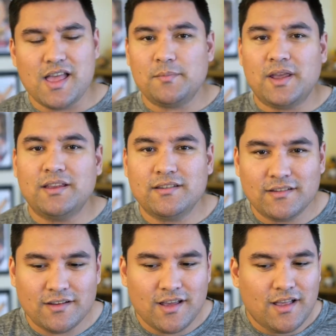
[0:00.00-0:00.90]
Hey, man,
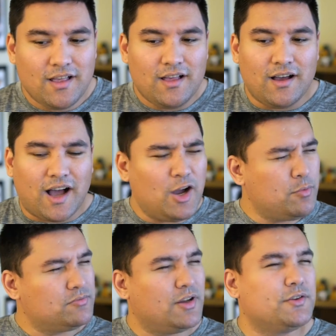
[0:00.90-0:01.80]
I
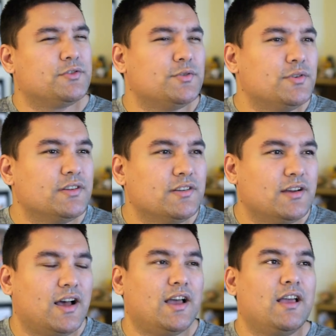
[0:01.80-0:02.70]
hope I'm not intruding.
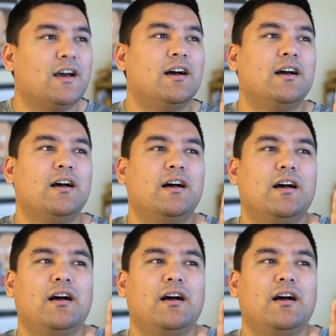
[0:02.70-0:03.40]
I, uh,